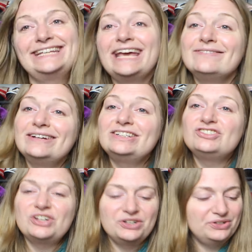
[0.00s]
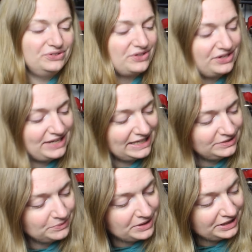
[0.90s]
can't wait to show you. So the
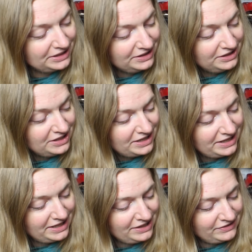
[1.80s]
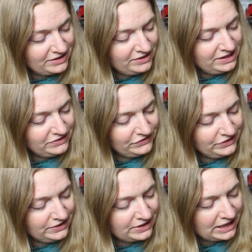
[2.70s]
next one is this
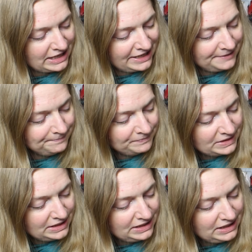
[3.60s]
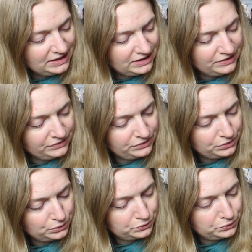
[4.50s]
little guy. It is
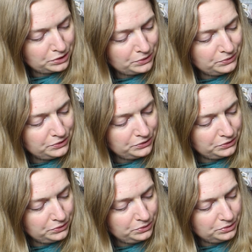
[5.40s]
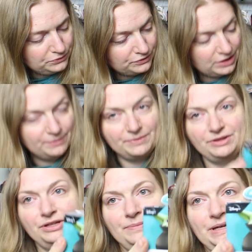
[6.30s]
Grogu from
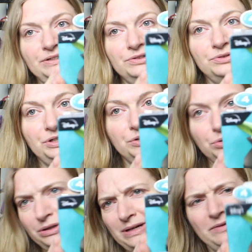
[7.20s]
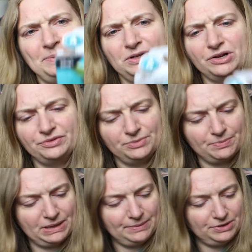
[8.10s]
The Mandalorian, or everybody calls him
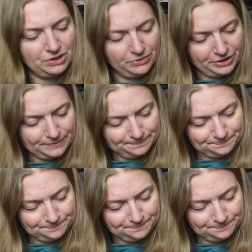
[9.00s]
the Baby Yoda,